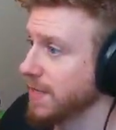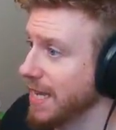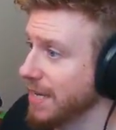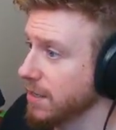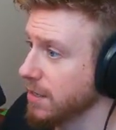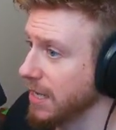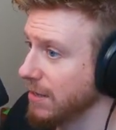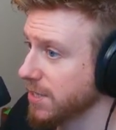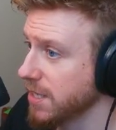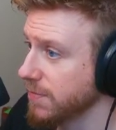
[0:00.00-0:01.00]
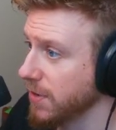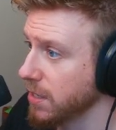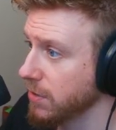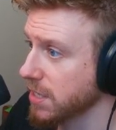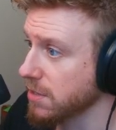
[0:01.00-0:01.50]
at outside
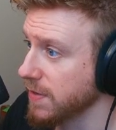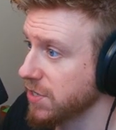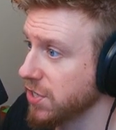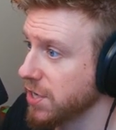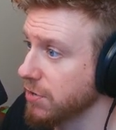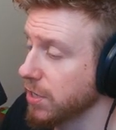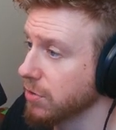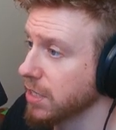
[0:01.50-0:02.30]
Defiler Excavation here in Great